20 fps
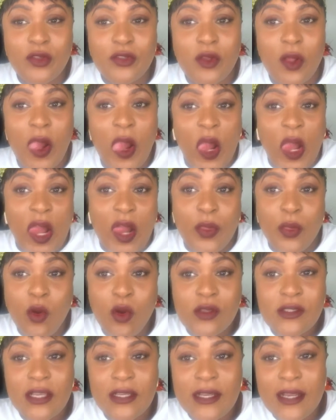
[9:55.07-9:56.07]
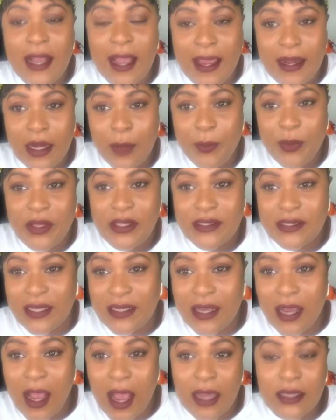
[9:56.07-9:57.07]
So those are the kind of pieces
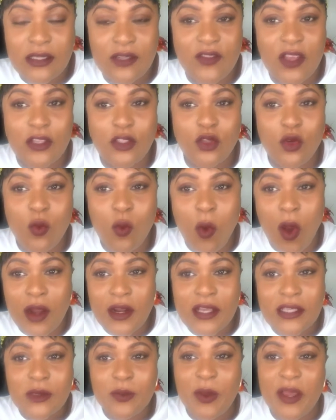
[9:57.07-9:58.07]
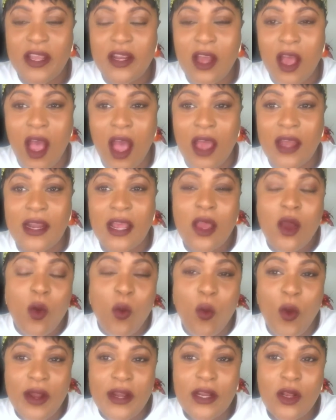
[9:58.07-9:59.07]
that are active that you want to spend on
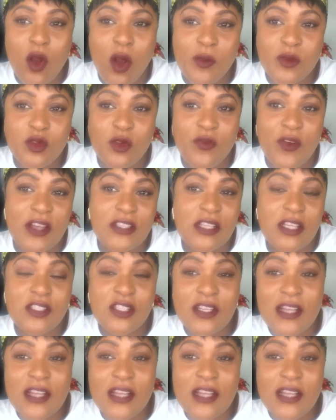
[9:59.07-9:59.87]
when it comes to fashion.